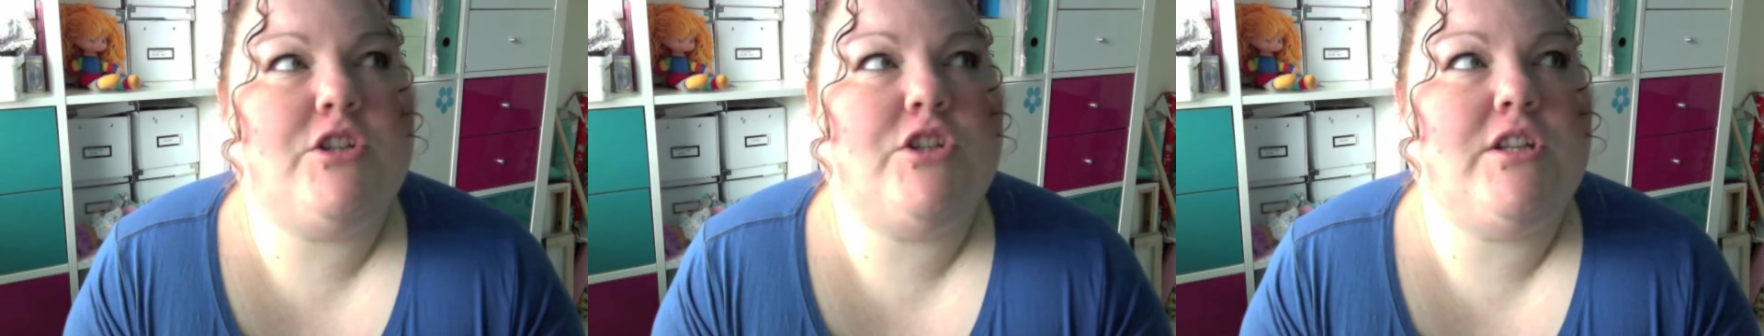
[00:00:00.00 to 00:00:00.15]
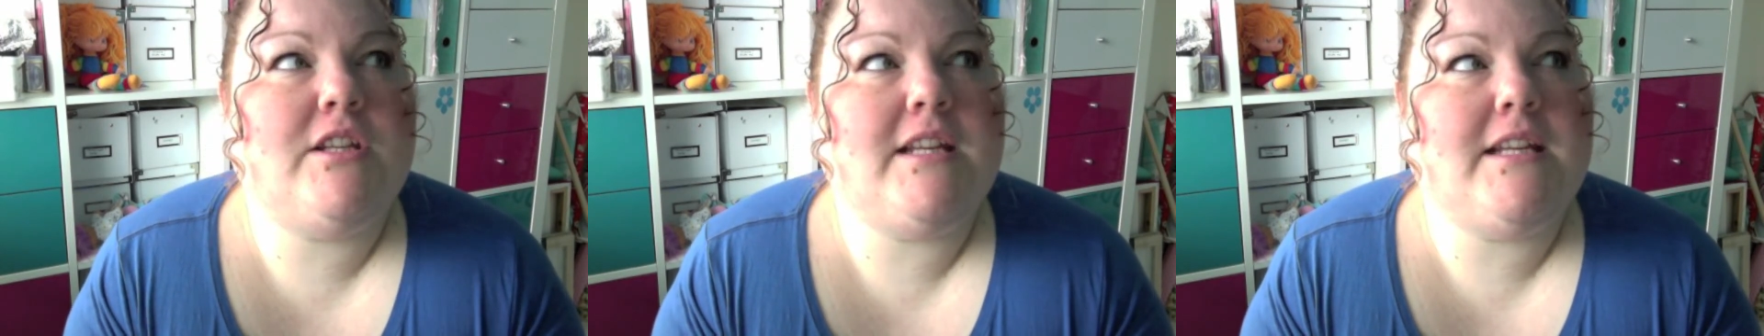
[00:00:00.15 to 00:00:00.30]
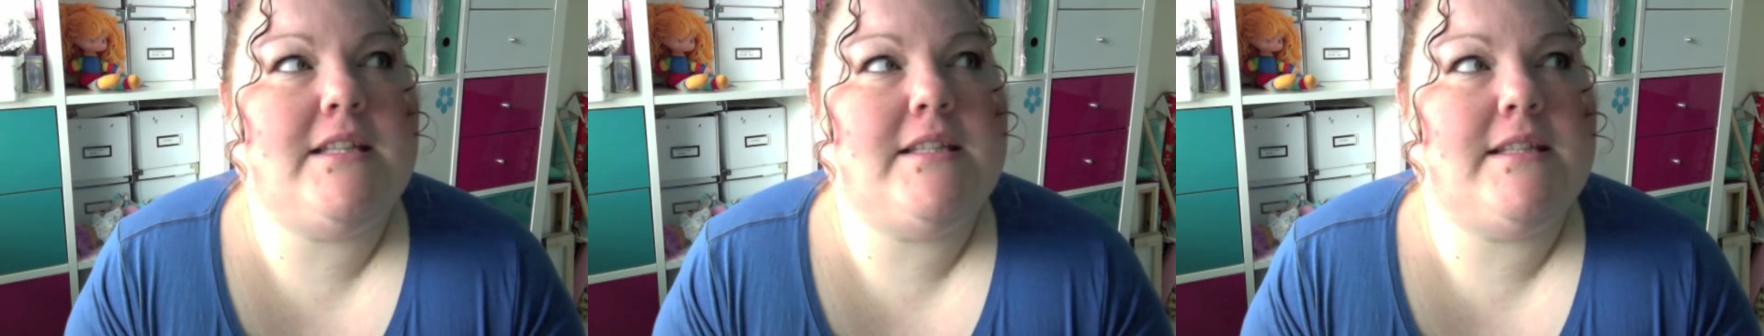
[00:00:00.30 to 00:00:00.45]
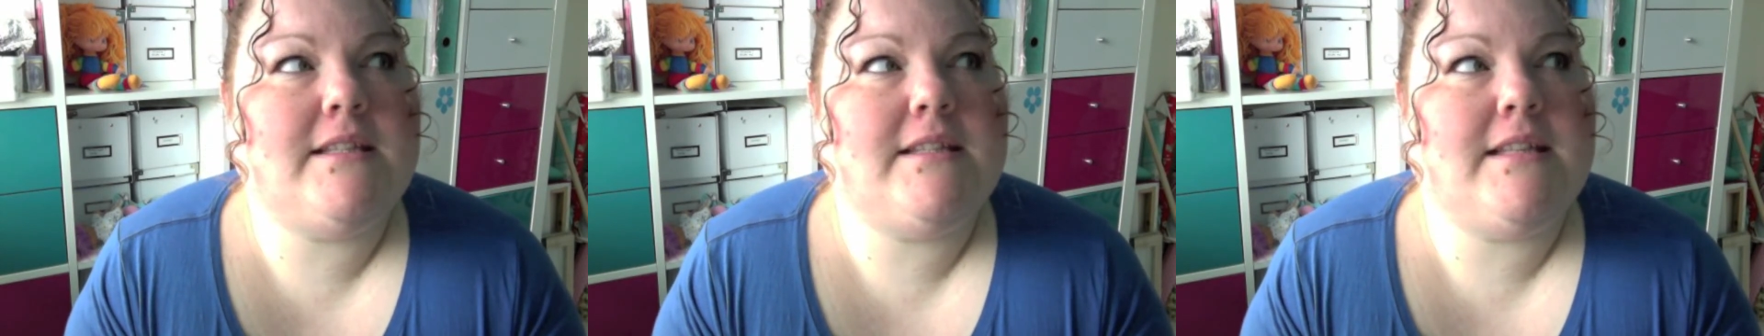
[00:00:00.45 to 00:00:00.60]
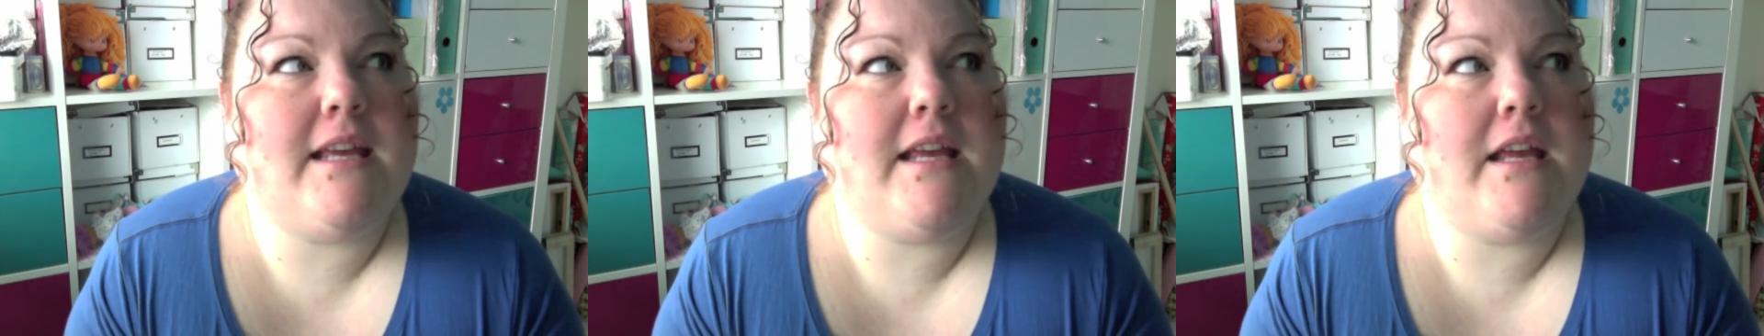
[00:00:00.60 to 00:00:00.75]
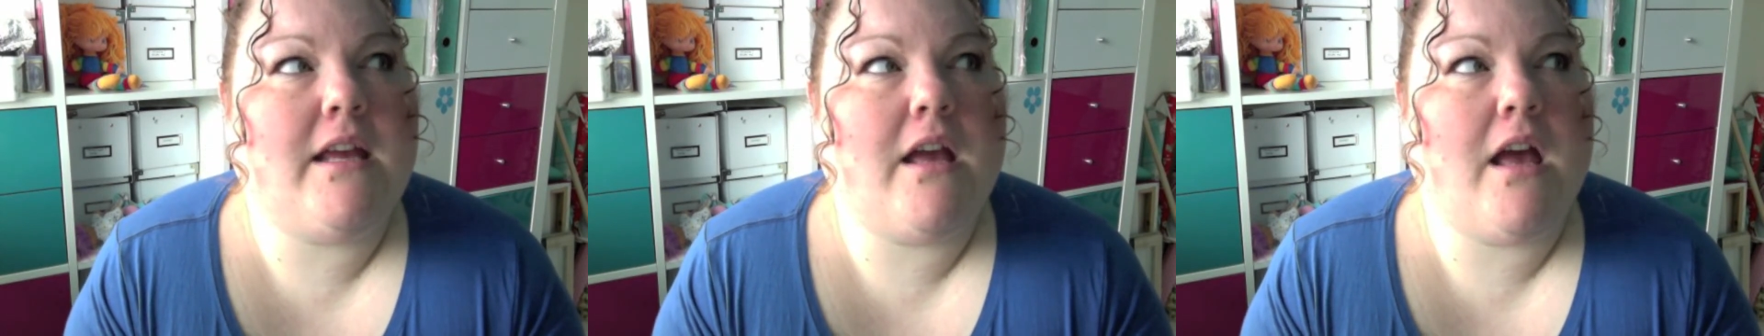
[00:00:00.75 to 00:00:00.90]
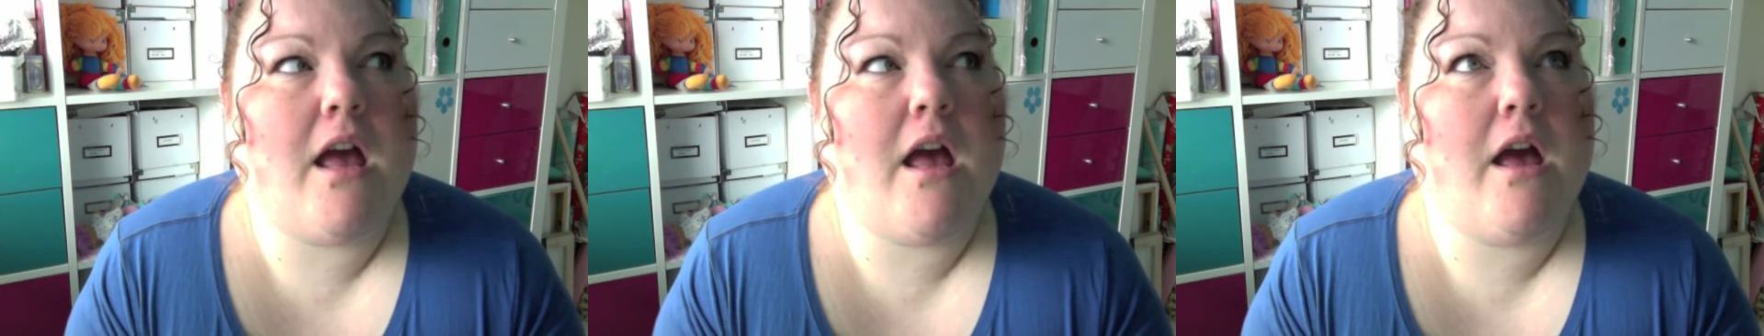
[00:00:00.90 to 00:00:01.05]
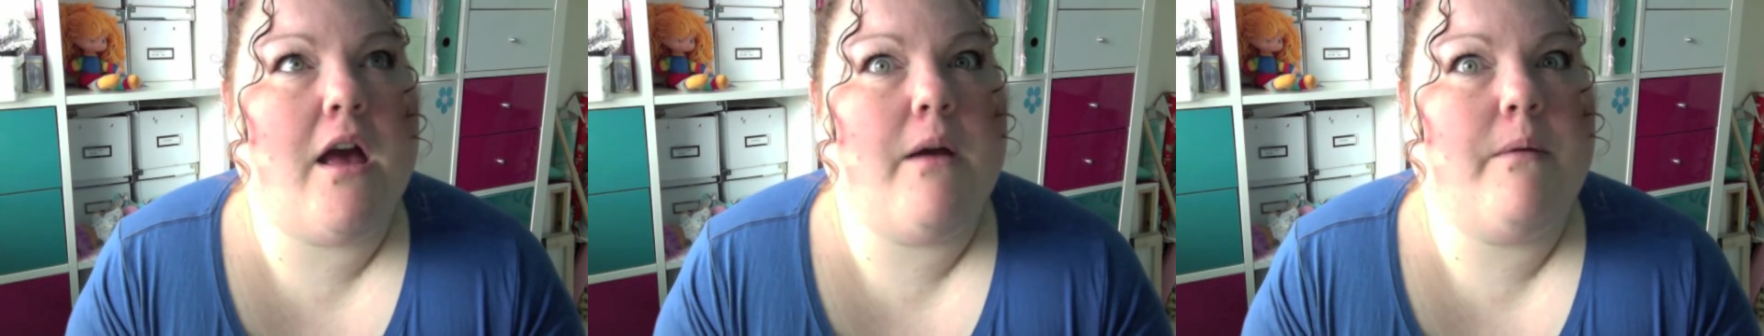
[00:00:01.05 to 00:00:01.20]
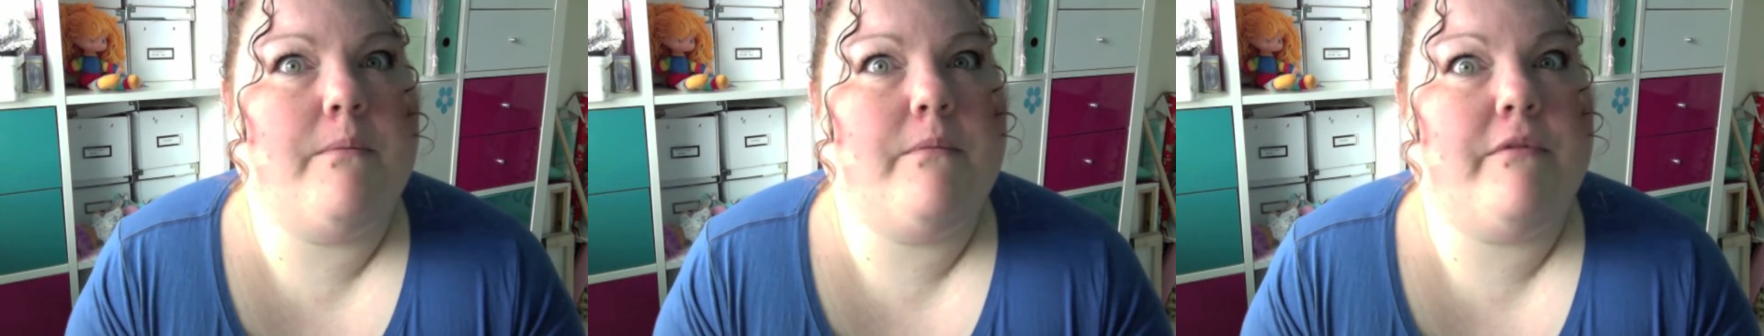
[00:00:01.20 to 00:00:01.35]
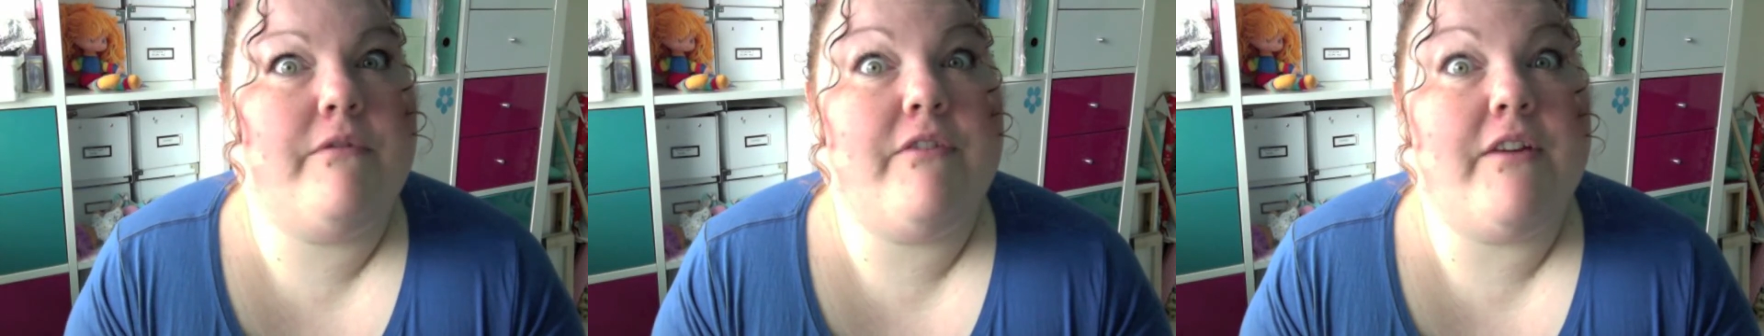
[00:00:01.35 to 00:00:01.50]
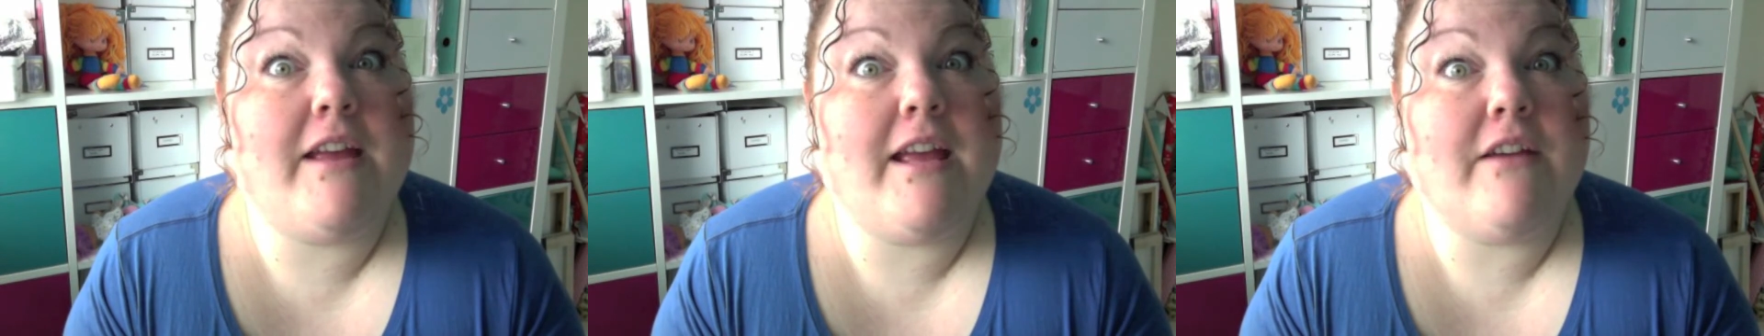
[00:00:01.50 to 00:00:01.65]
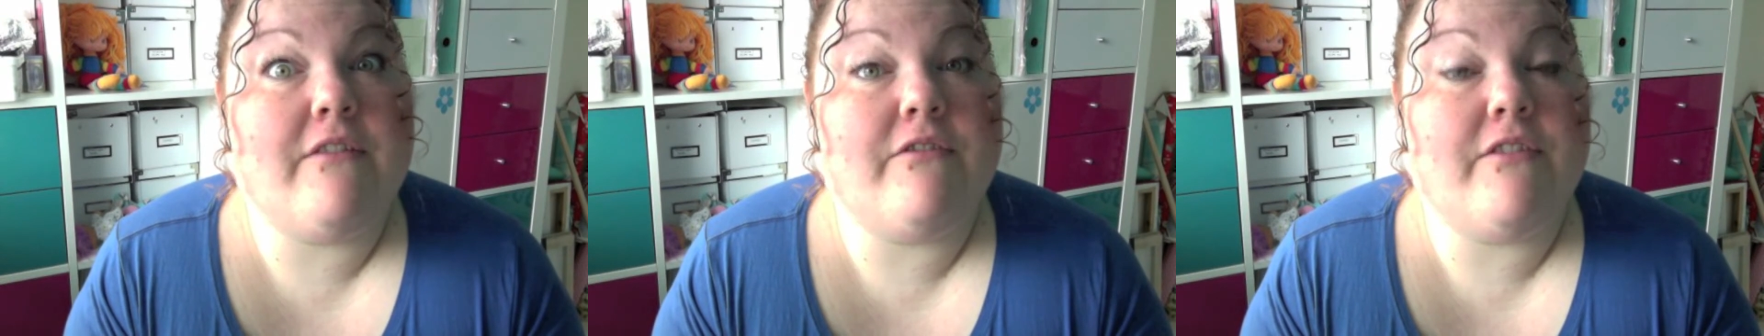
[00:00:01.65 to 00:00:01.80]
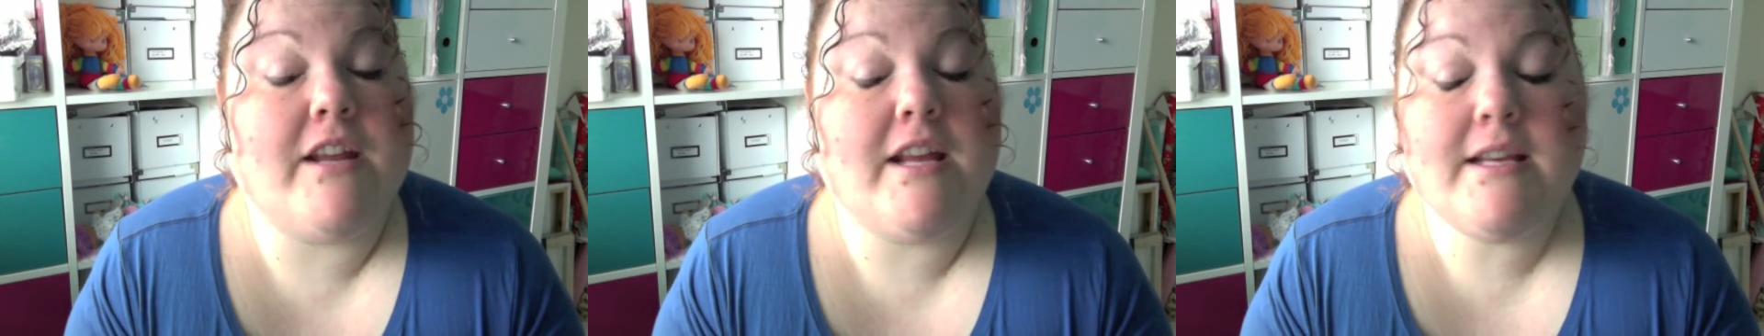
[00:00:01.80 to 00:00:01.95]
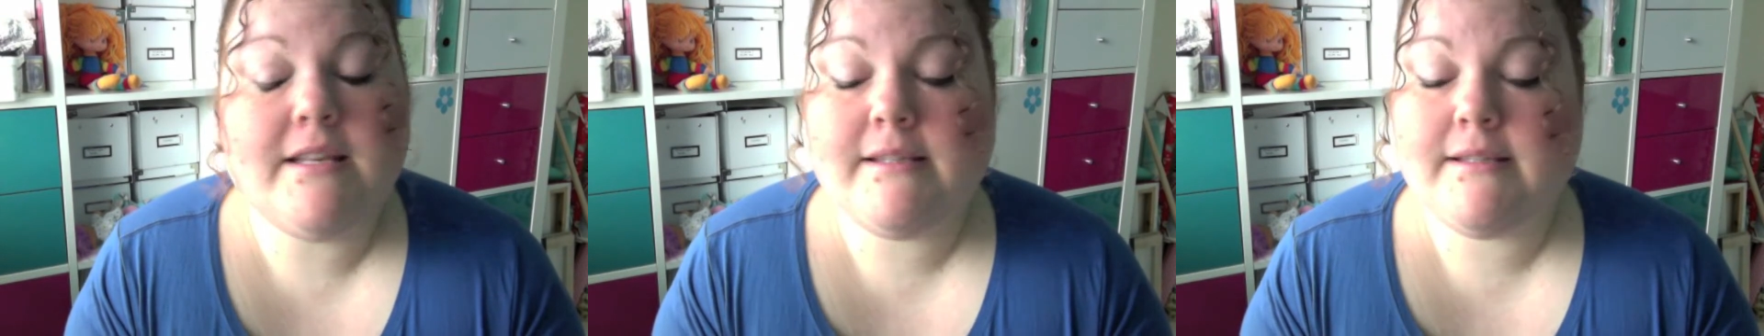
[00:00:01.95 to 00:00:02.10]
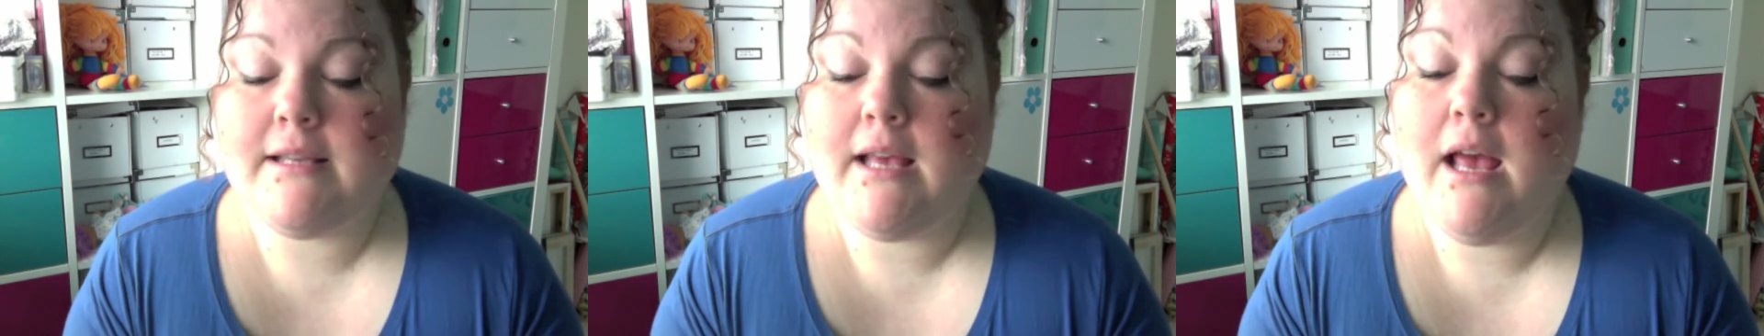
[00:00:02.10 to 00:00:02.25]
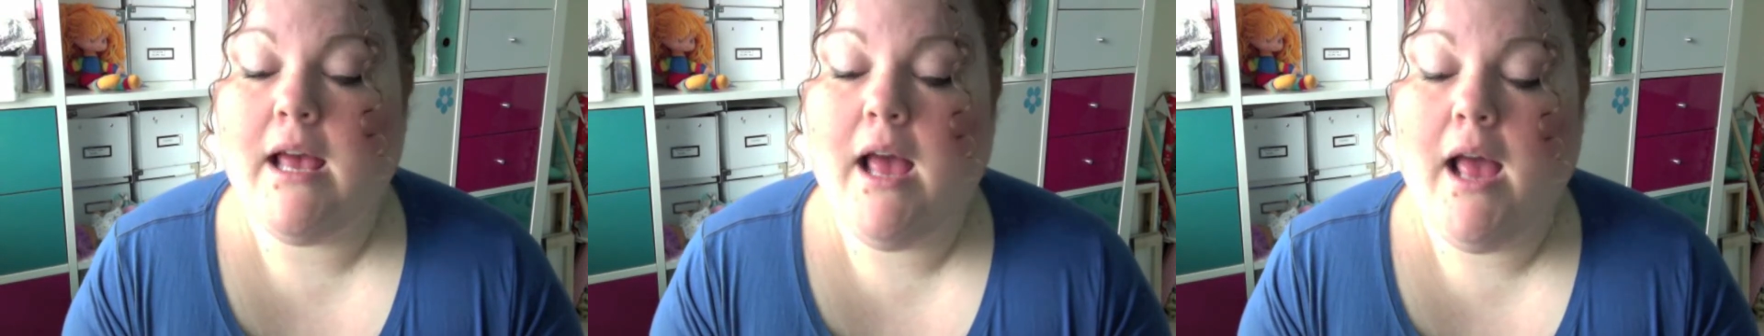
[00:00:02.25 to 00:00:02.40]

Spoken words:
she needs to seek forgiveness.